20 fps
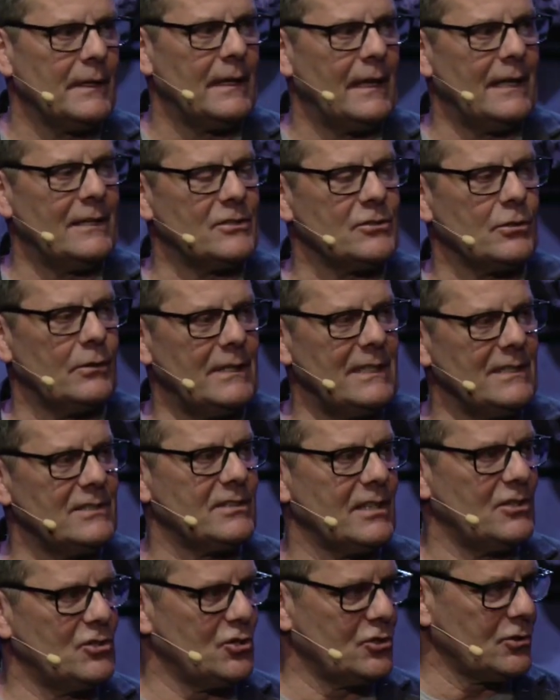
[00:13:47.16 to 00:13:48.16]
And so he
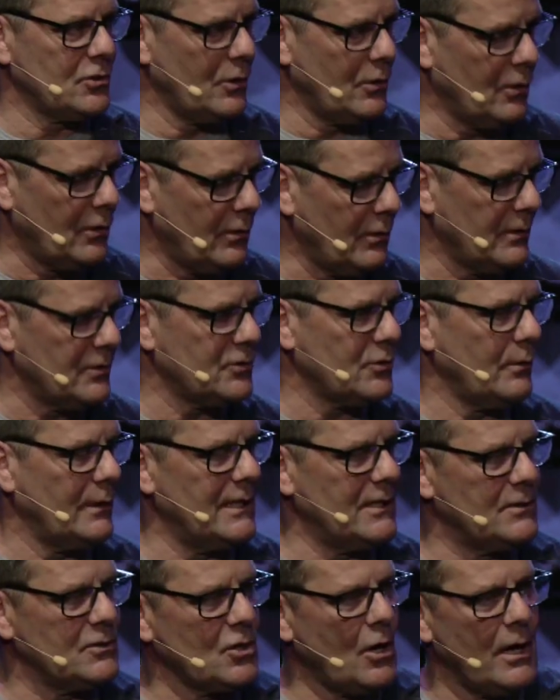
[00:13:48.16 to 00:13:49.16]
said, sure. So
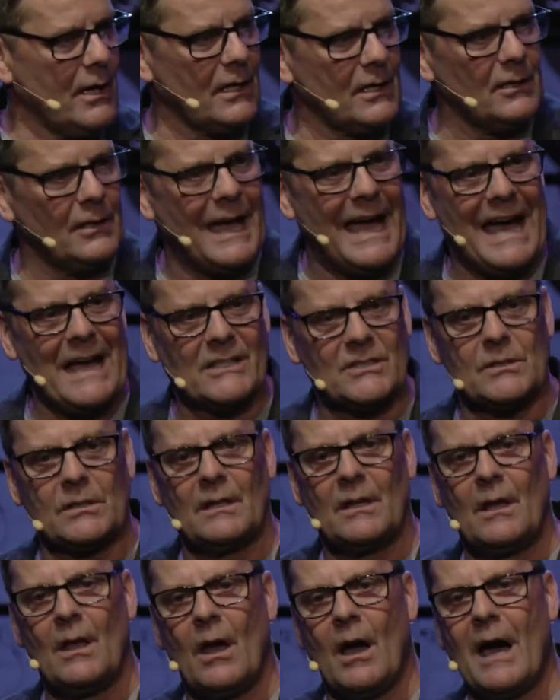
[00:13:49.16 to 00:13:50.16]
he taught a class
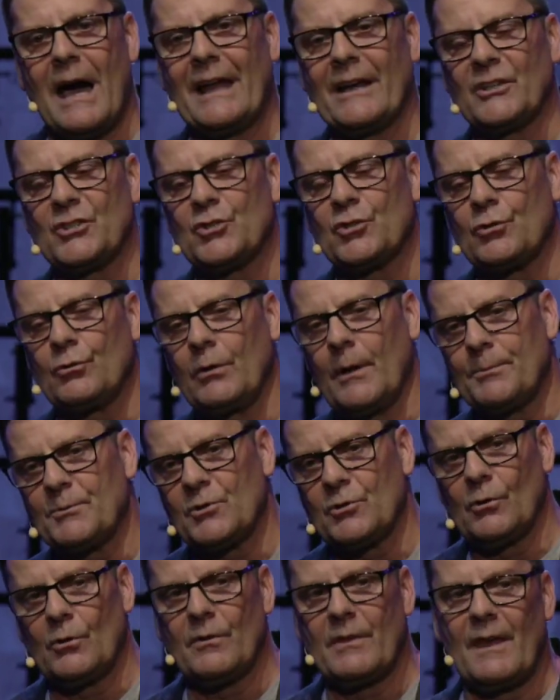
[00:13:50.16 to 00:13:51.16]
on a
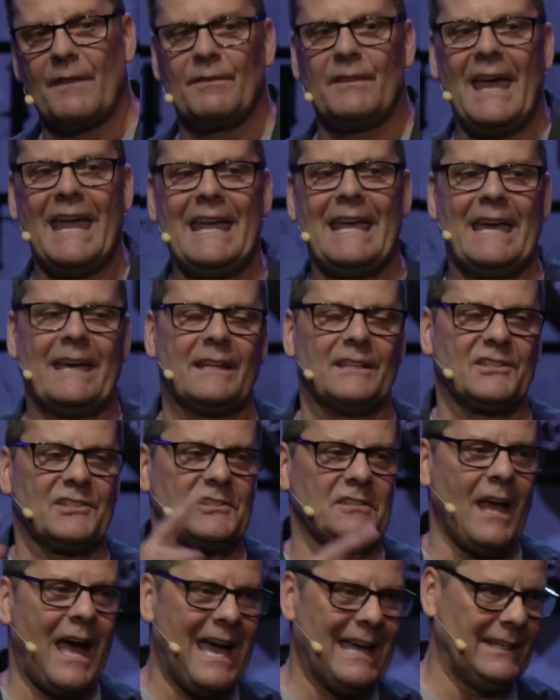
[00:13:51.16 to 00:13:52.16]
scripture that they had
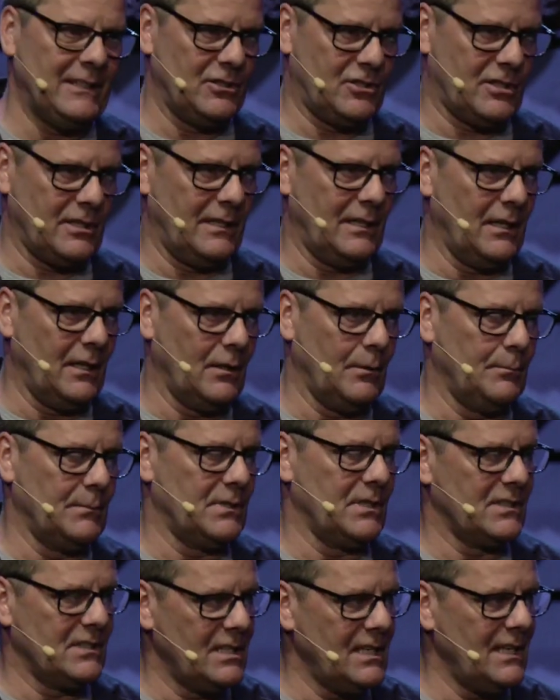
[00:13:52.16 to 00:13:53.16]
assigned to him
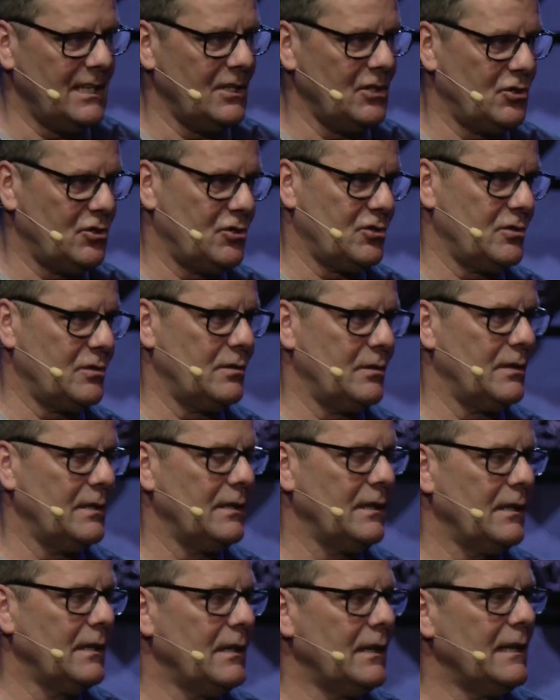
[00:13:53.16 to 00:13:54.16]
to teach.
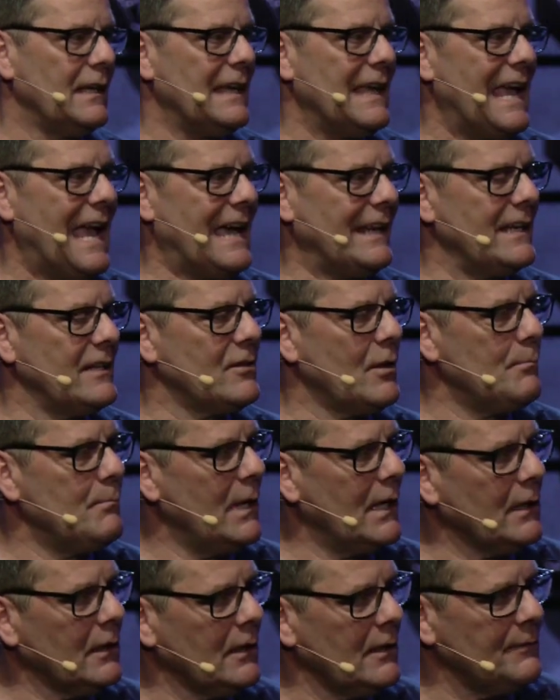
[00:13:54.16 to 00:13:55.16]
And in the
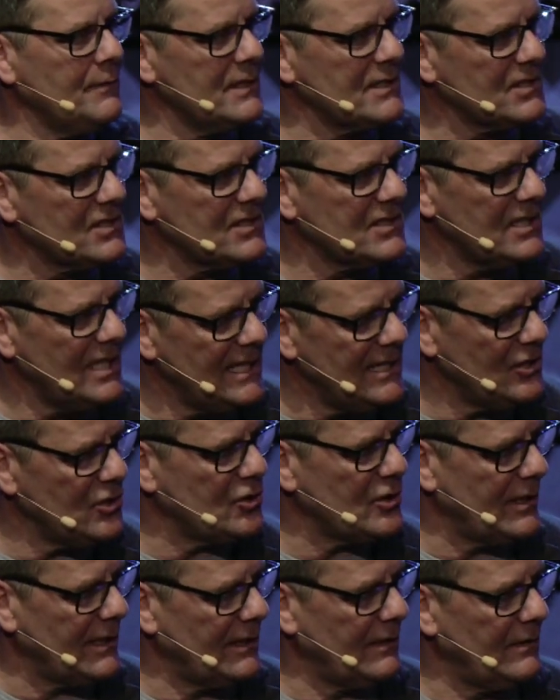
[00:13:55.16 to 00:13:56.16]
middle of this
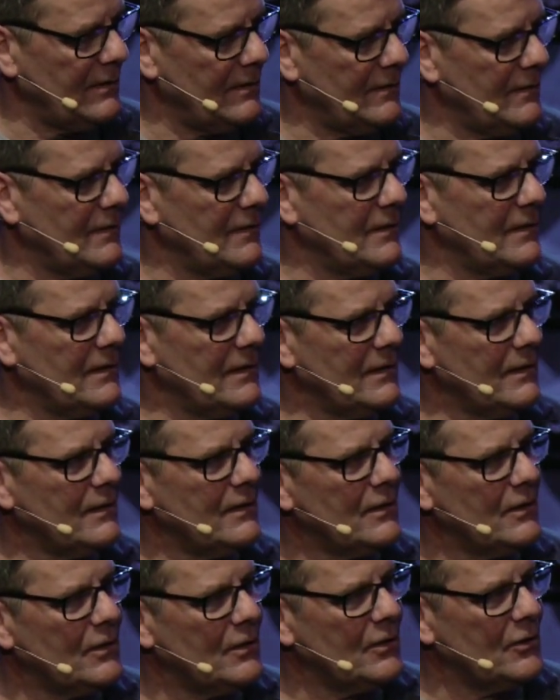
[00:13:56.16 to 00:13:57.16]
teaching,
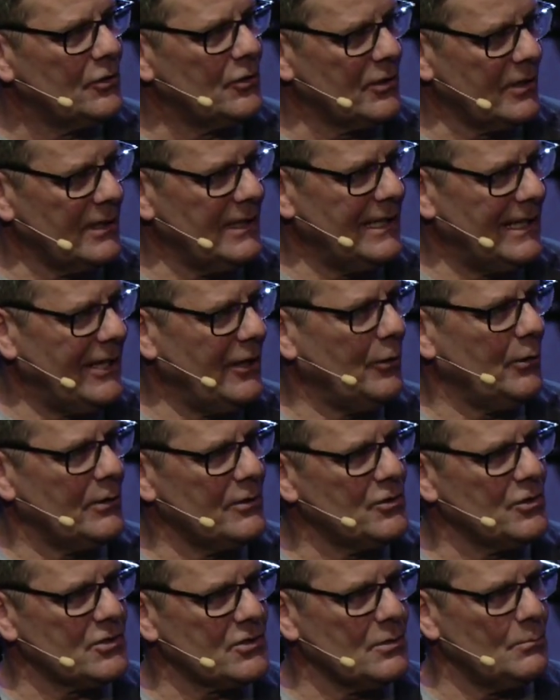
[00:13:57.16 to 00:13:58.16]
you're going to hear it in
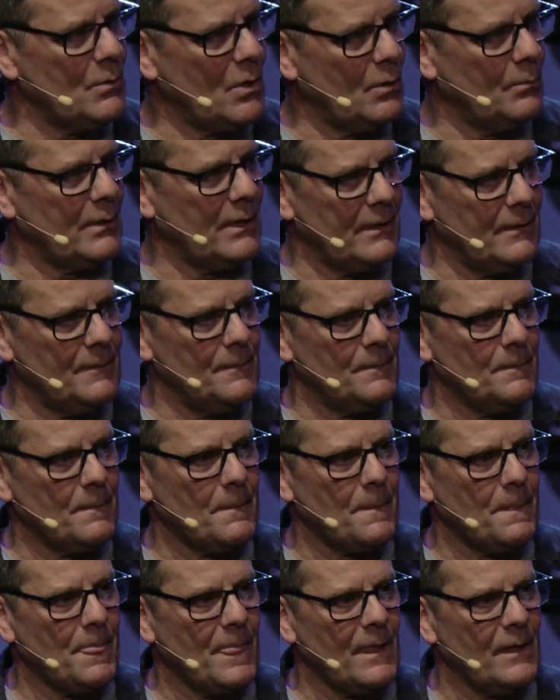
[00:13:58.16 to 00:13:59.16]
just a moment.
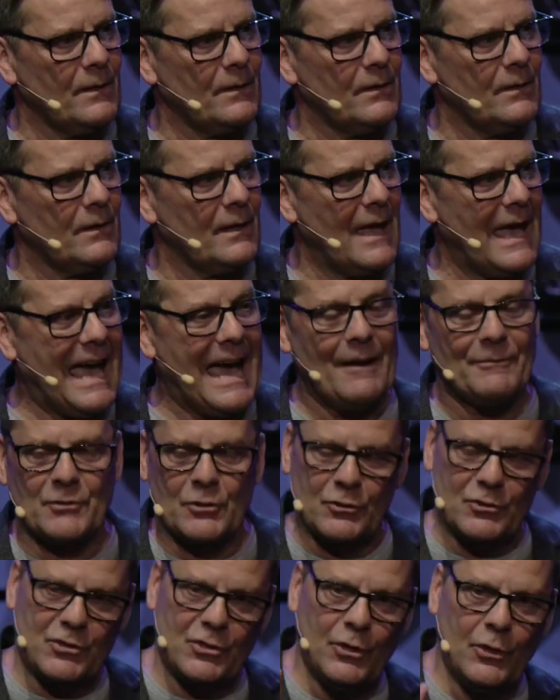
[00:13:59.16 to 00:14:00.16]
After
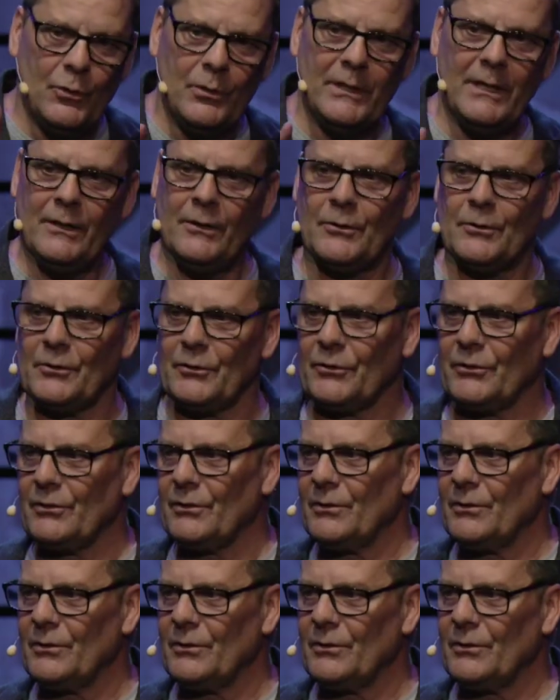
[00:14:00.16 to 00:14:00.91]
2 years,